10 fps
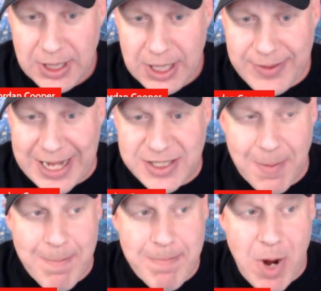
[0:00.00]
and that's
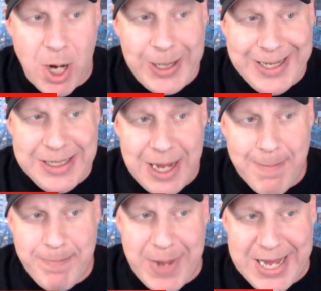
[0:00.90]

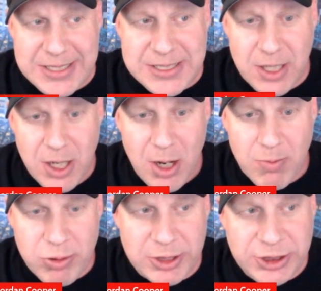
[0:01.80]
market-based
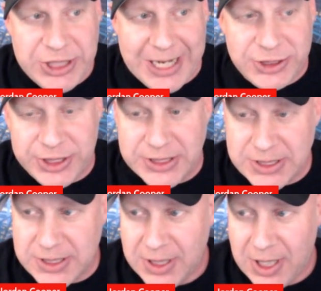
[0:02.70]

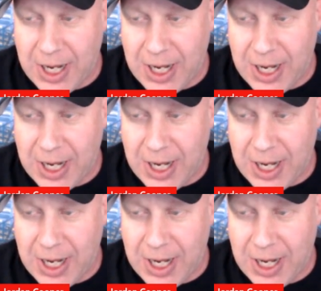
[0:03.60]
projections.